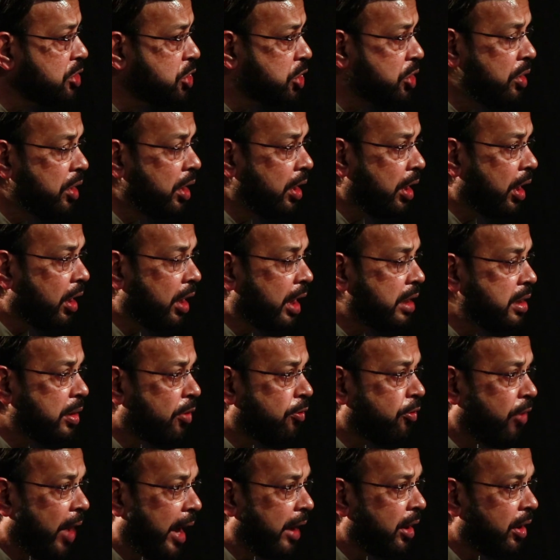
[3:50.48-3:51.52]
children are under
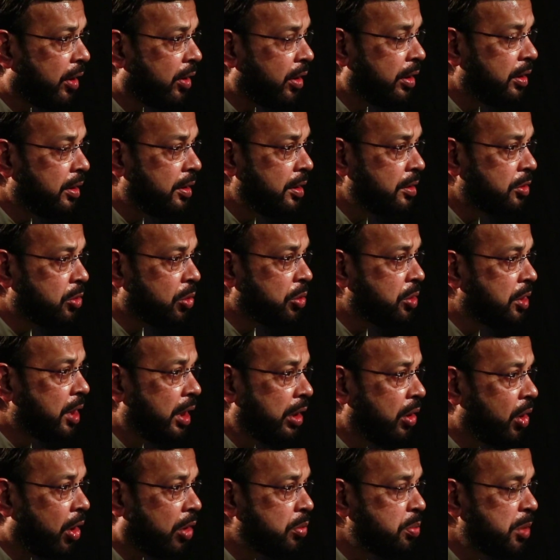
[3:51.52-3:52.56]
fire, so
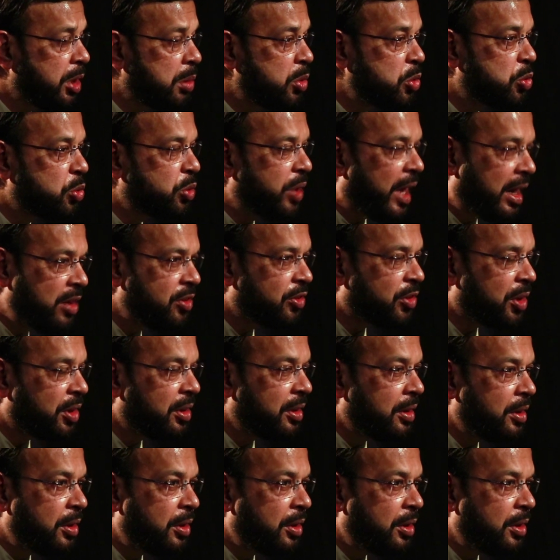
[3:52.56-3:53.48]
they'll not be able to deliver.